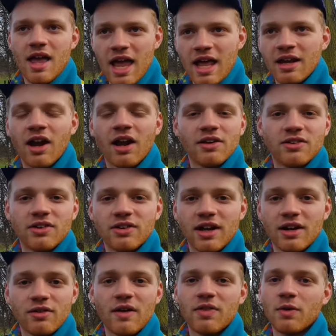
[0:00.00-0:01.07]
in London
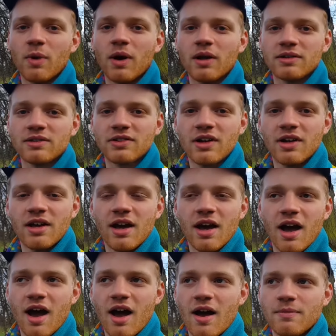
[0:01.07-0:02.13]
and around the world.
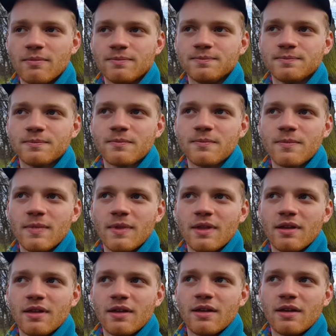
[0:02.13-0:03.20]
Um,
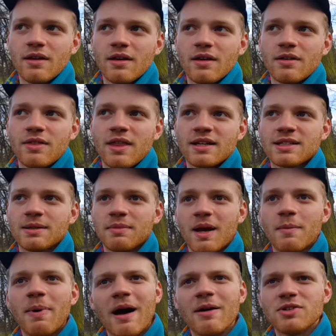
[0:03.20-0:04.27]
there's something
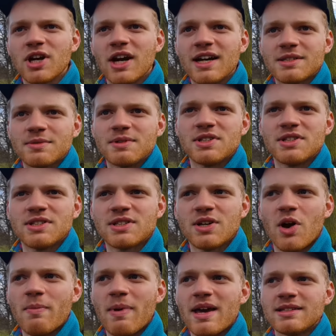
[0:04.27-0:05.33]
about jazz which is
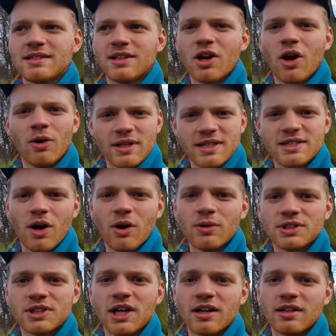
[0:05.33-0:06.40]
so amazing, the cult, its
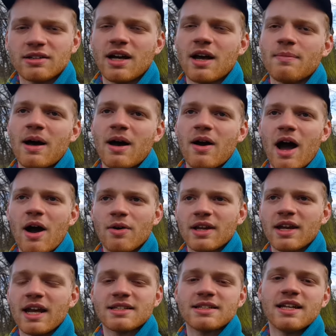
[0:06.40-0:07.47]
culture, about how
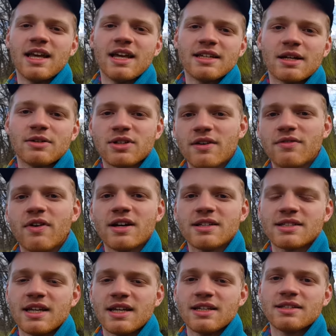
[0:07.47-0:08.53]
connected it is, how
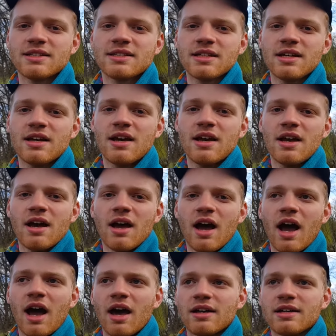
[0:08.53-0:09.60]
diverse it is,
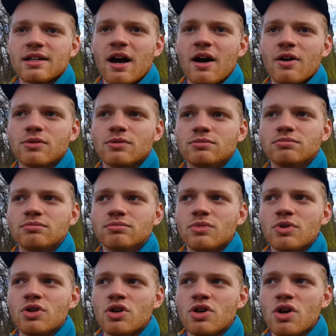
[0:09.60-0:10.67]
and how
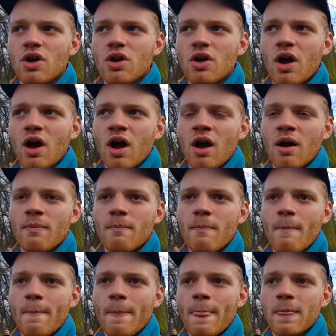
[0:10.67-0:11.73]
um,
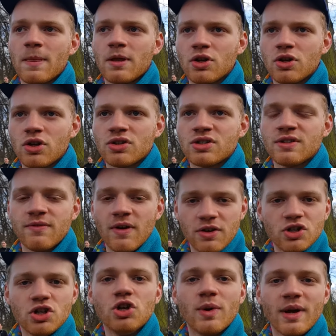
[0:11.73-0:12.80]

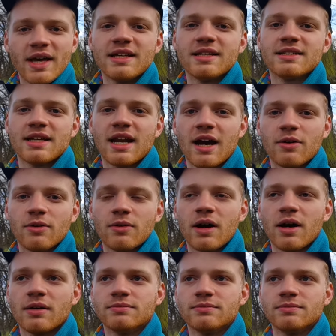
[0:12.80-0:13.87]
new it is and how
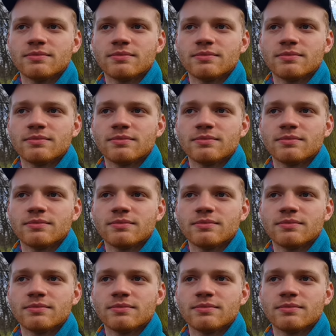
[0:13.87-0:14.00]
um,